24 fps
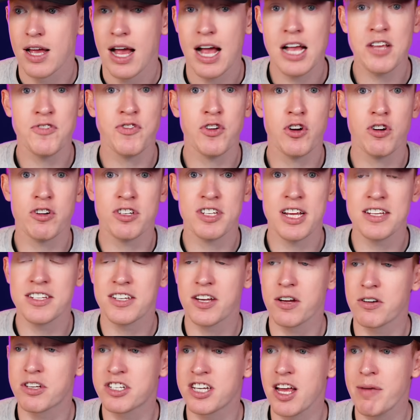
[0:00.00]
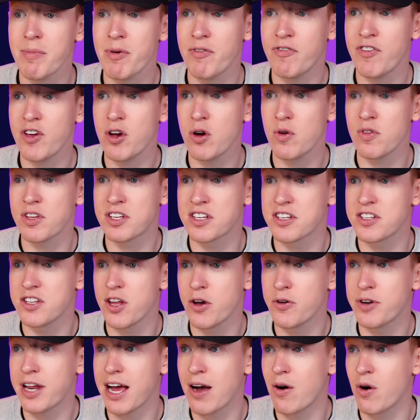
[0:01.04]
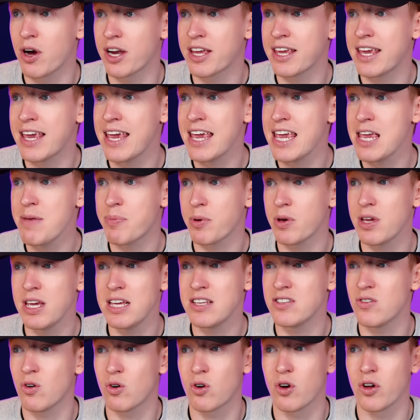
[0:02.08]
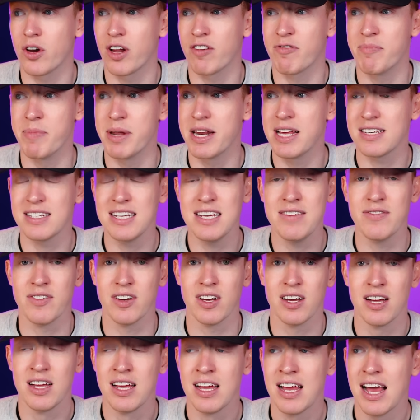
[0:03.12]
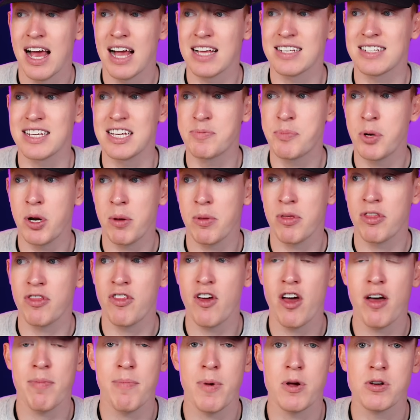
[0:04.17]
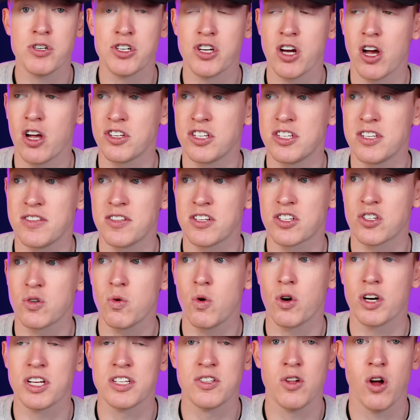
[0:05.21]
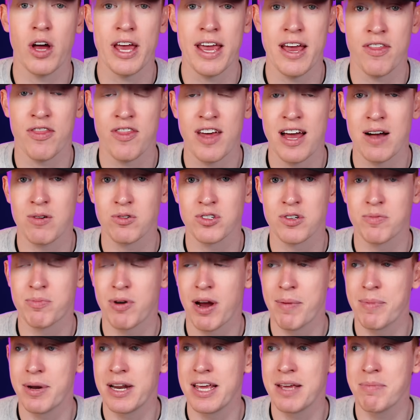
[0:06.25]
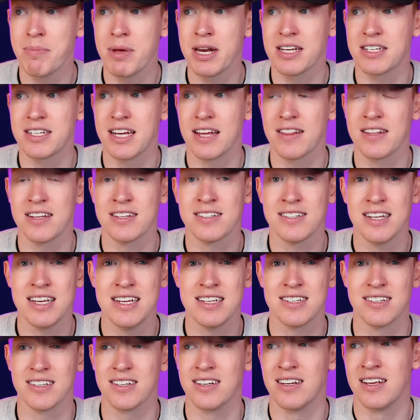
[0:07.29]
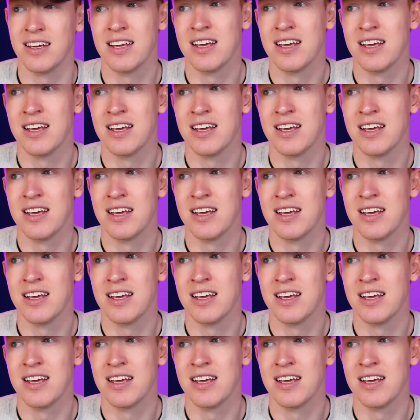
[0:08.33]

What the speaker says: As for Crescencio Summerville, this is no doubt a keep. He's not got enough minutes either, has he? He's put up the 3rd most chances in the squad. He's not hit 1,000 Premier League minutes yet this season.